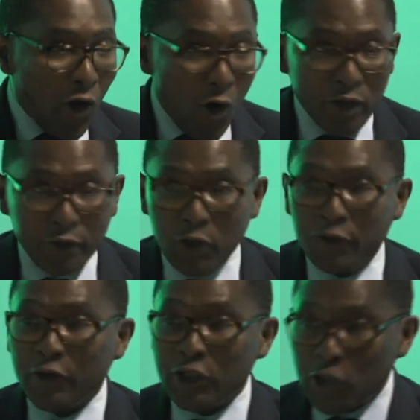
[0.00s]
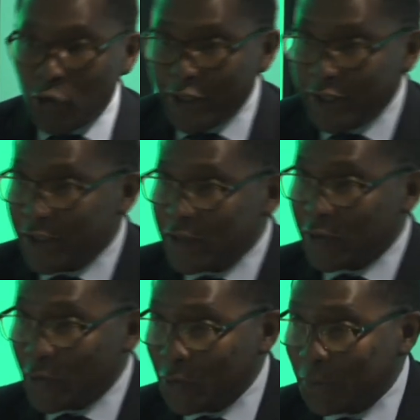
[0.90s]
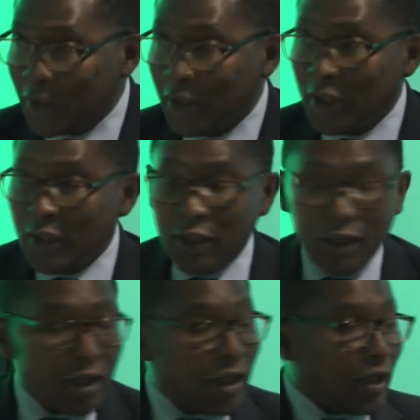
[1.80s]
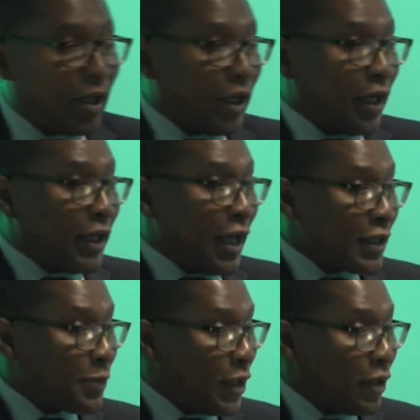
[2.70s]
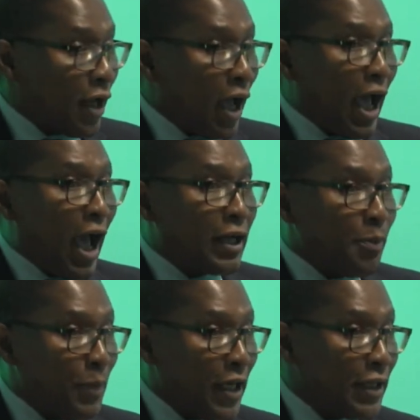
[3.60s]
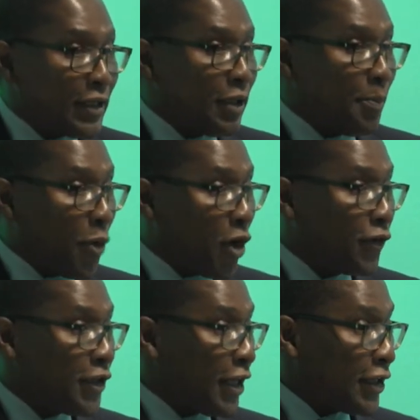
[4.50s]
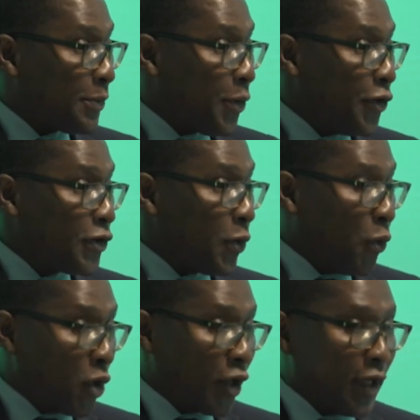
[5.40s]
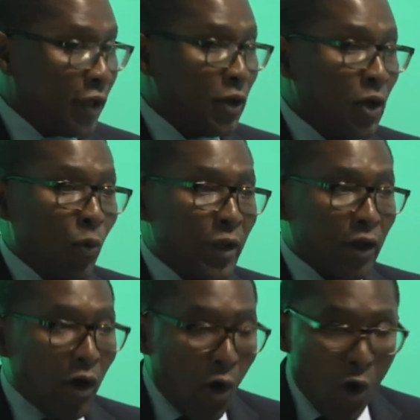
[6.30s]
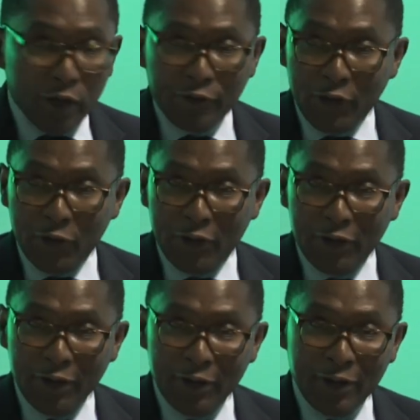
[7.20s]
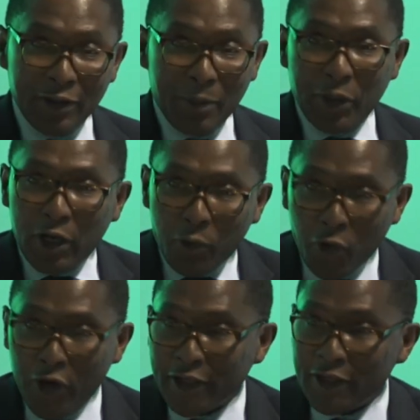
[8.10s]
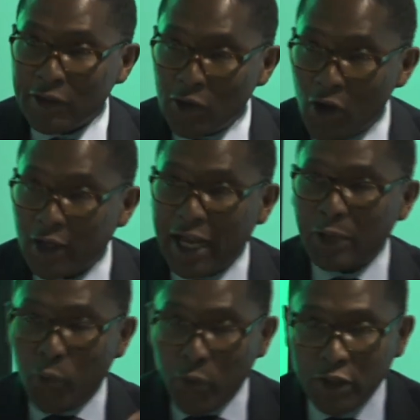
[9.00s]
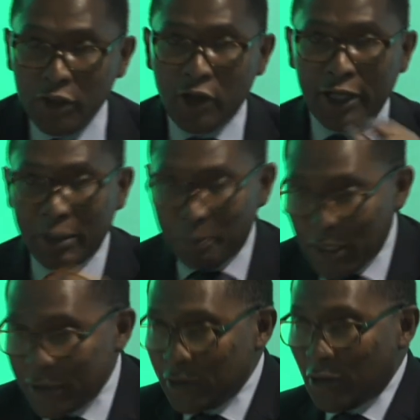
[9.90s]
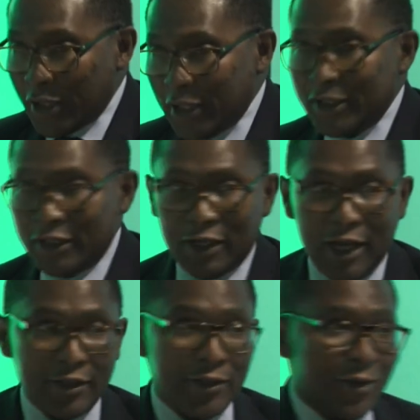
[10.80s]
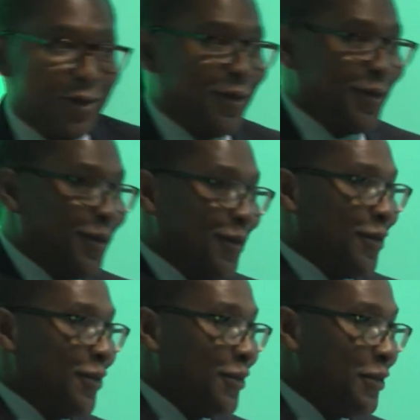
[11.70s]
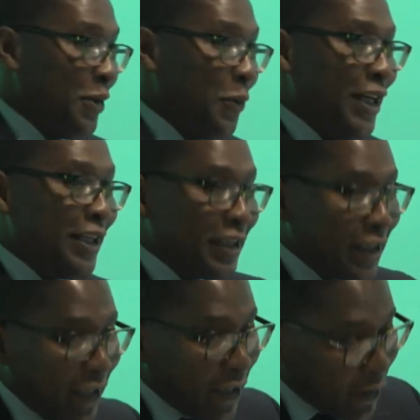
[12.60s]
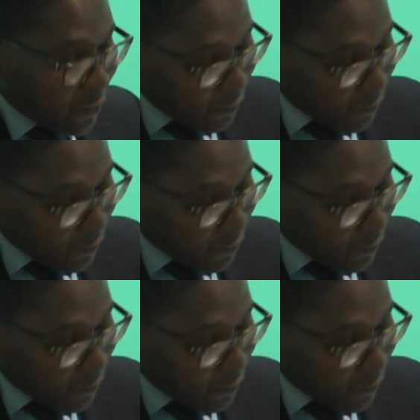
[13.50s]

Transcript: all of you for joining this group. It has been an amazing and marvelous experience working with all of you. But our work does not and will not and must not end at Glasgow. We need to take it